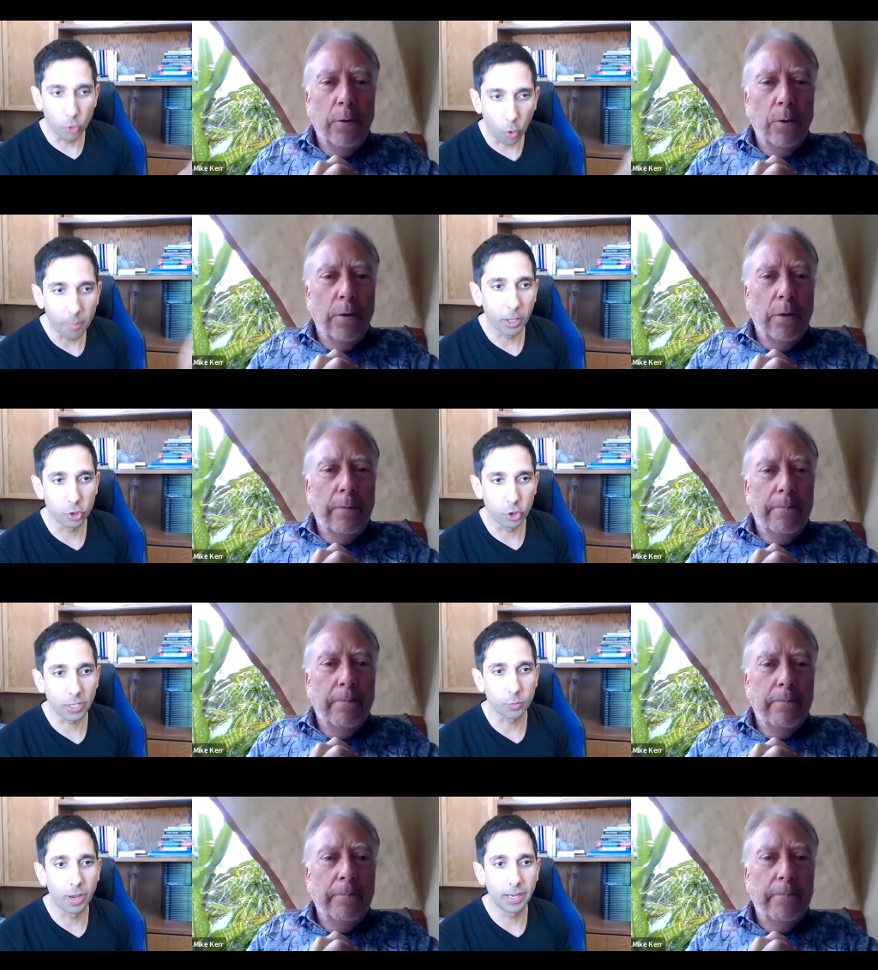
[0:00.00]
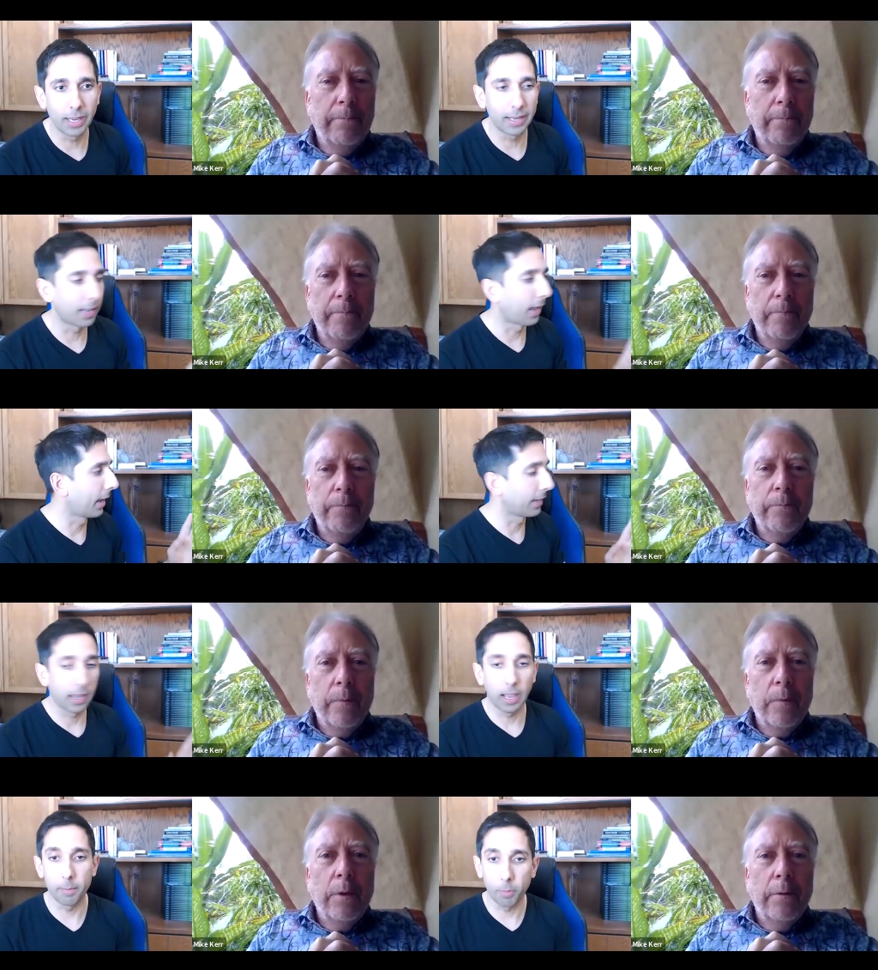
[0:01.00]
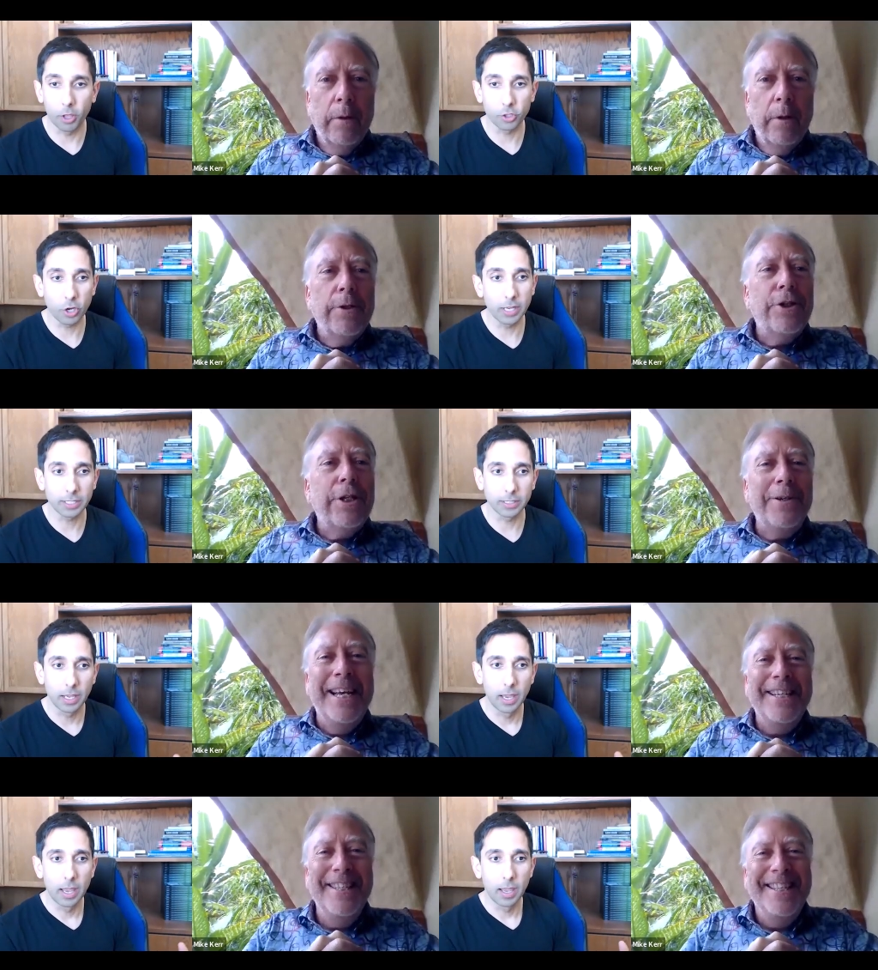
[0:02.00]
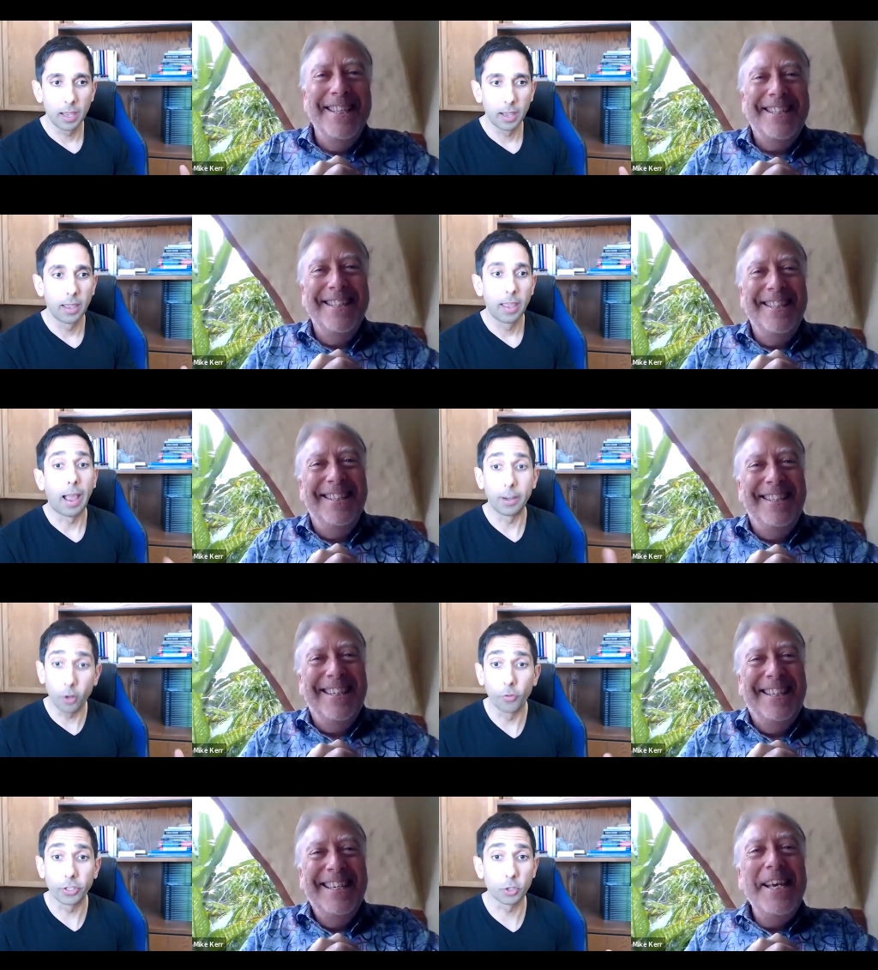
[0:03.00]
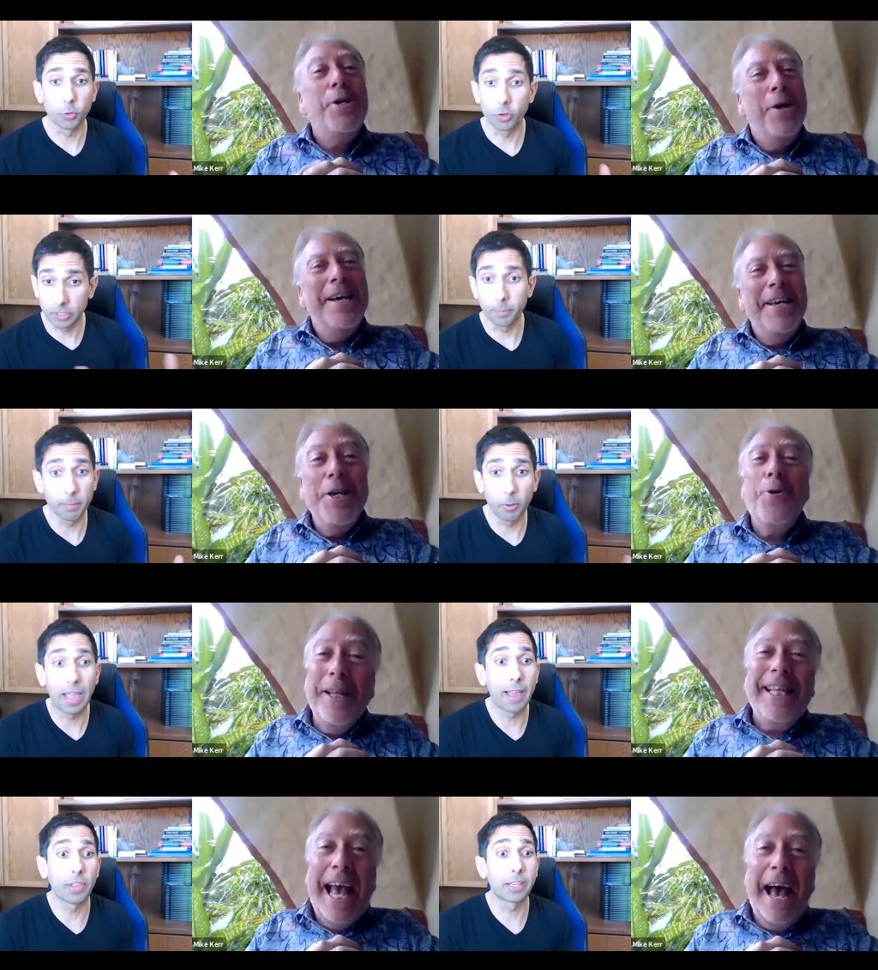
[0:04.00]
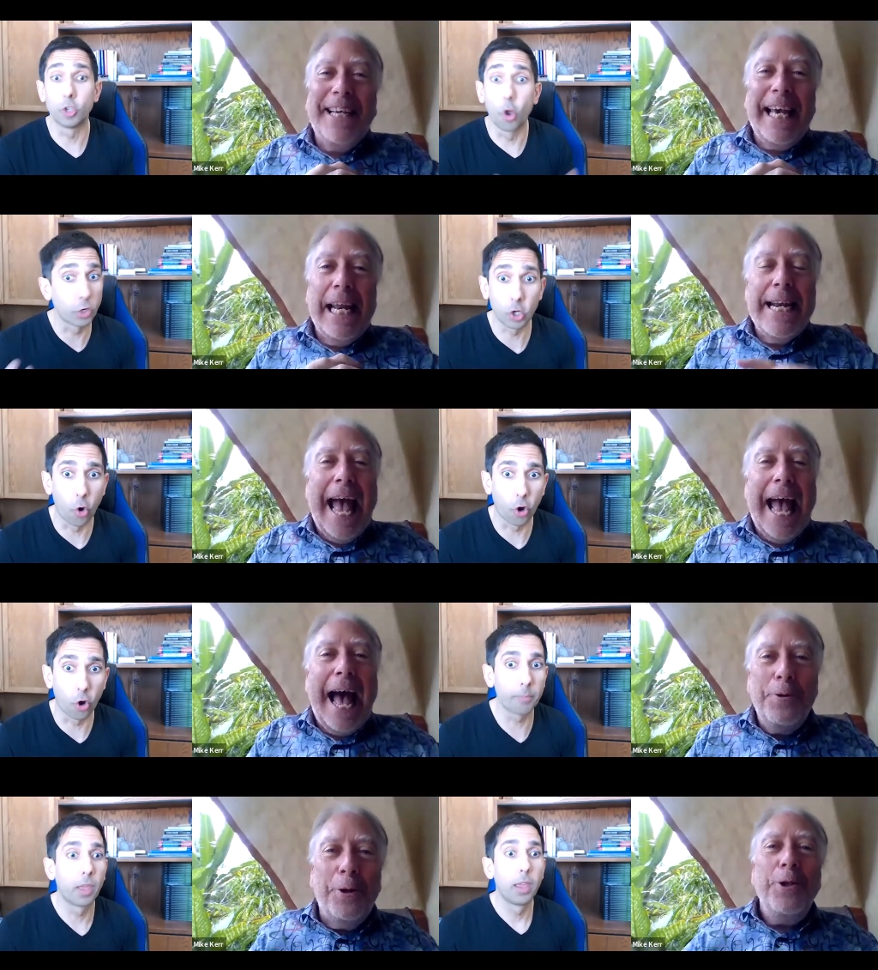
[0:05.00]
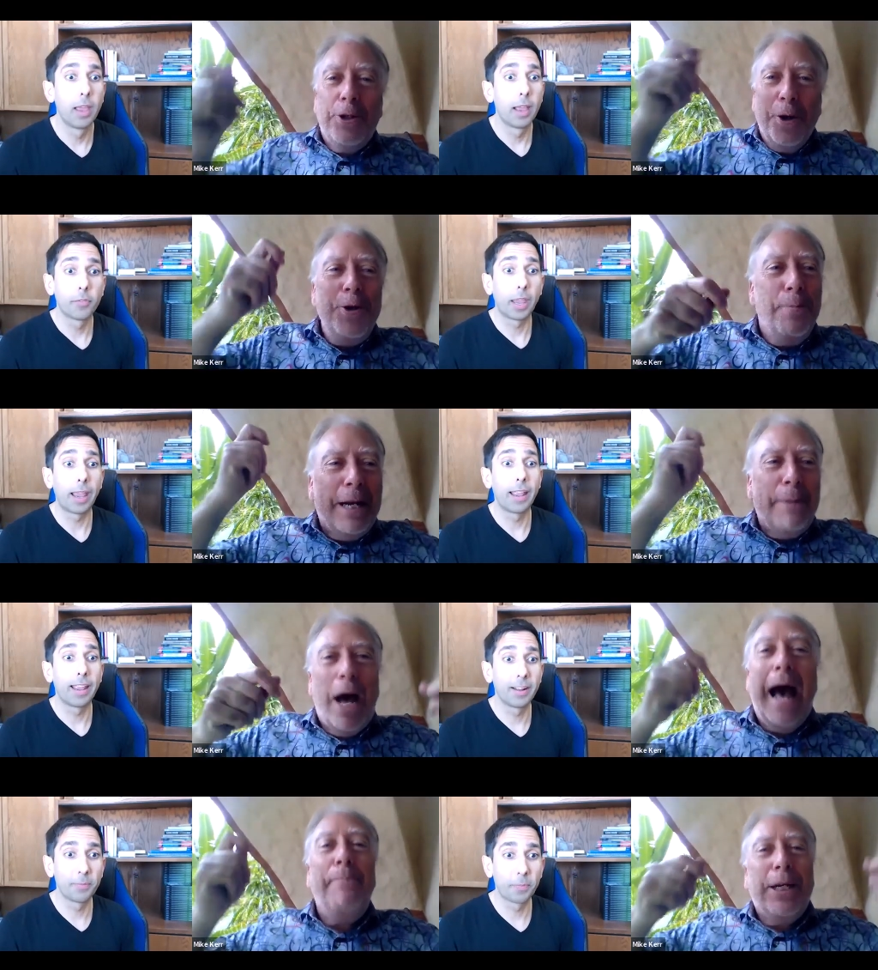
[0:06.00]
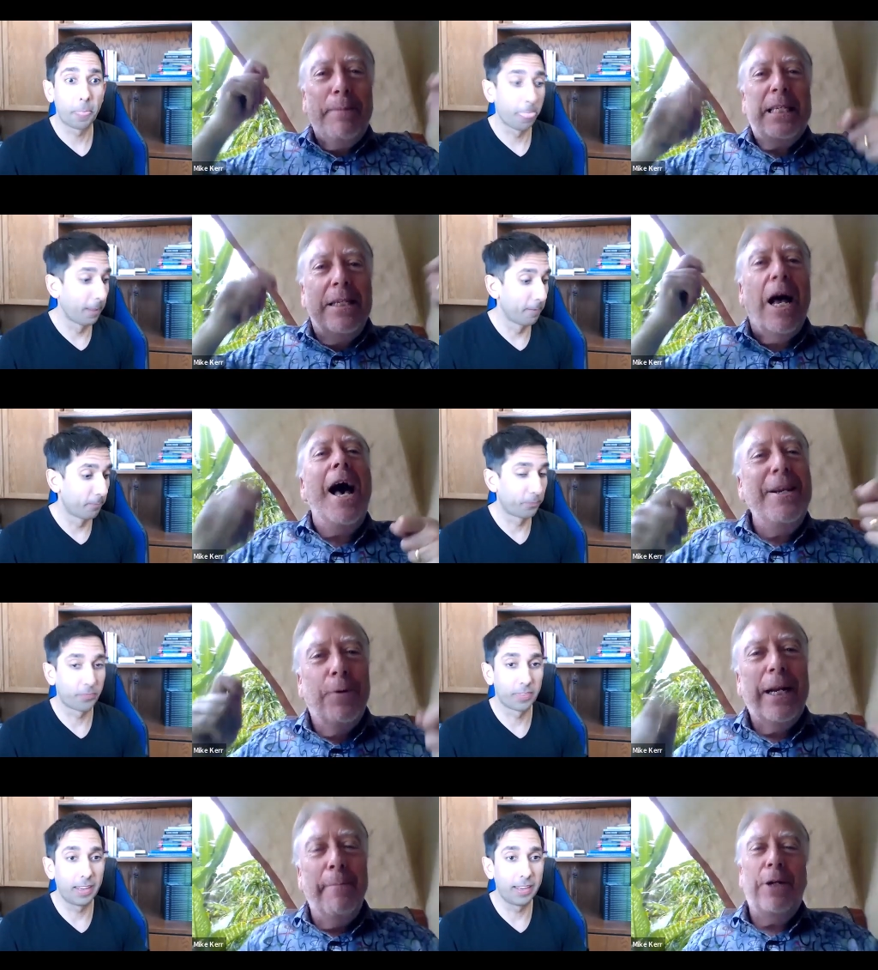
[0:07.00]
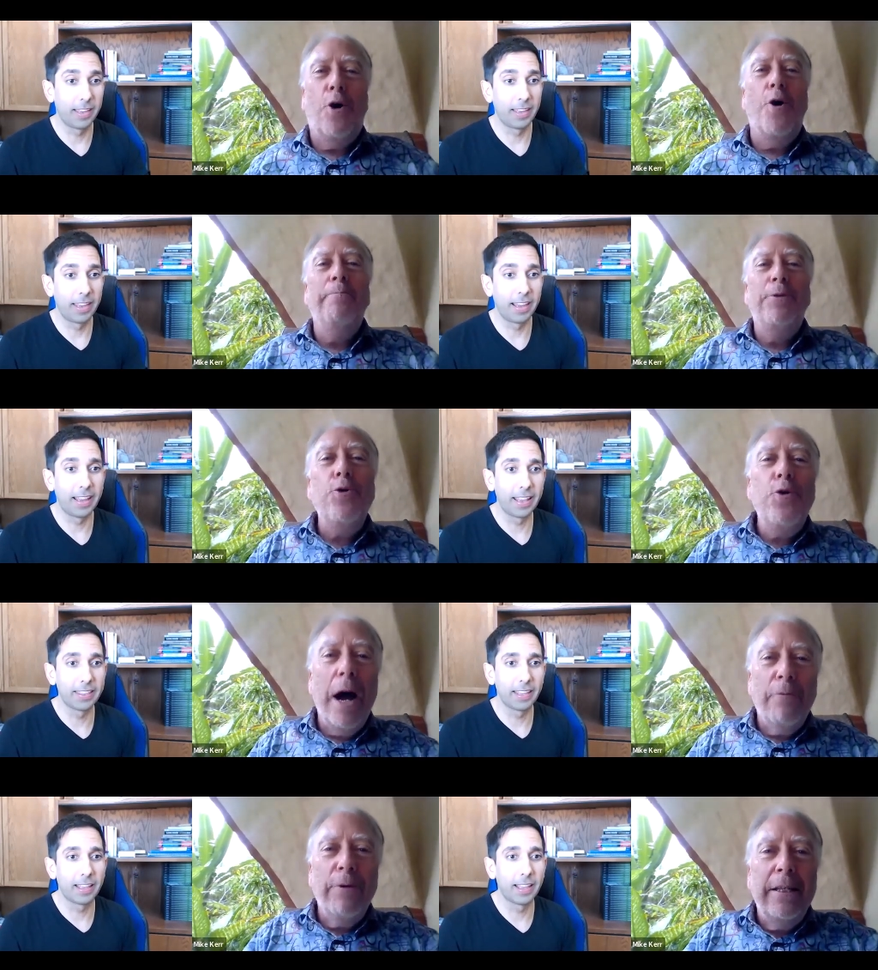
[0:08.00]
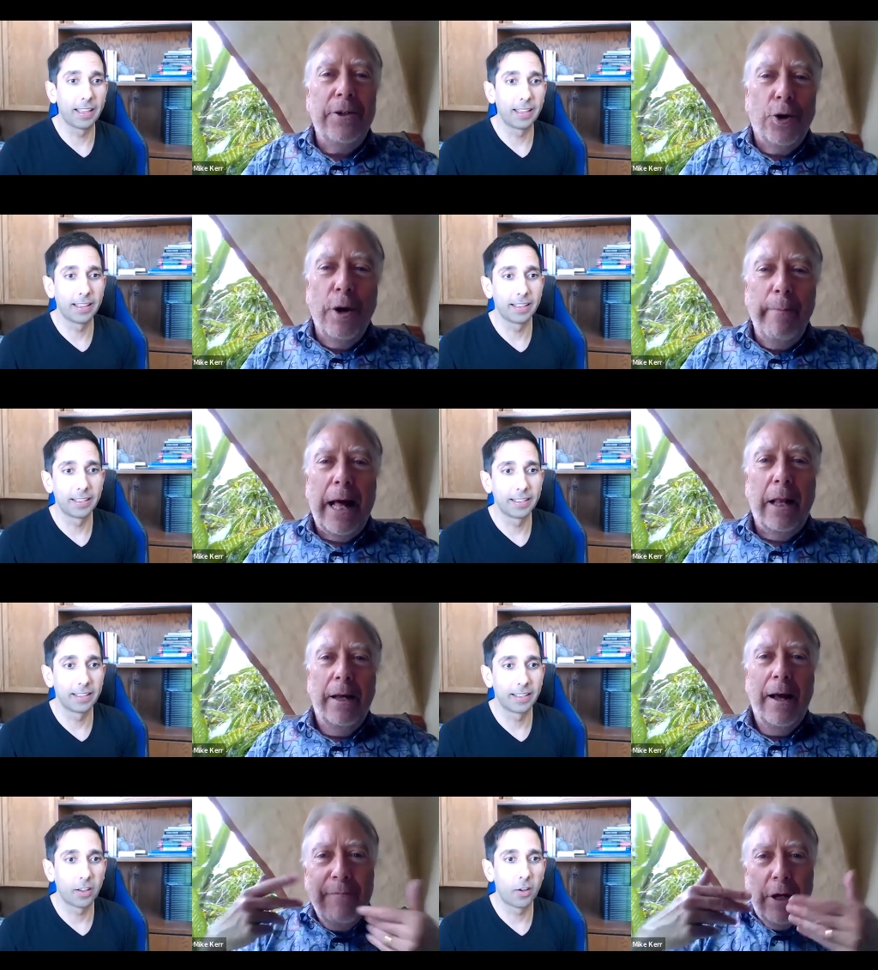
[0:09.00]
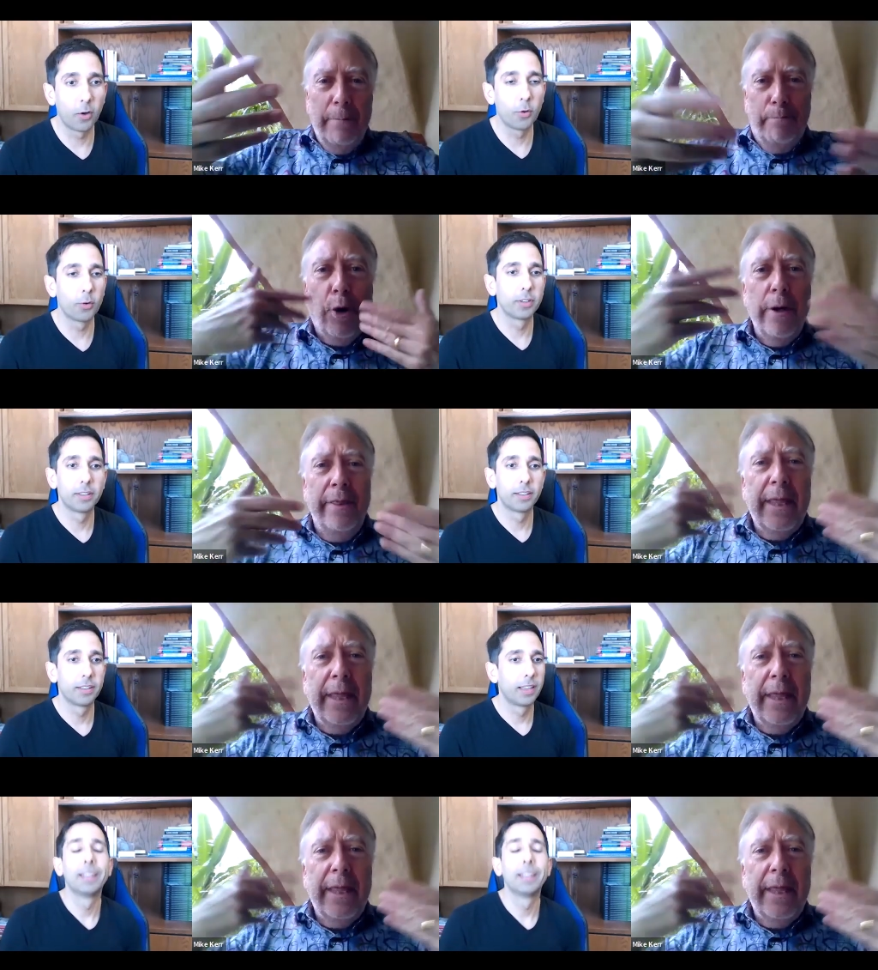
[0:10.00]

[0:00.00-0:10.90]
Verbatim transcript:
Speaker 1: doorbell just went, and I I apologize. I know this is rude. Some people you really have, have to no get decorum. it now.
Speaker 2: Don't you? Don't you put up? I put up a sign when I'm at home. Do not and, ring the doorbell. I've got oh. important things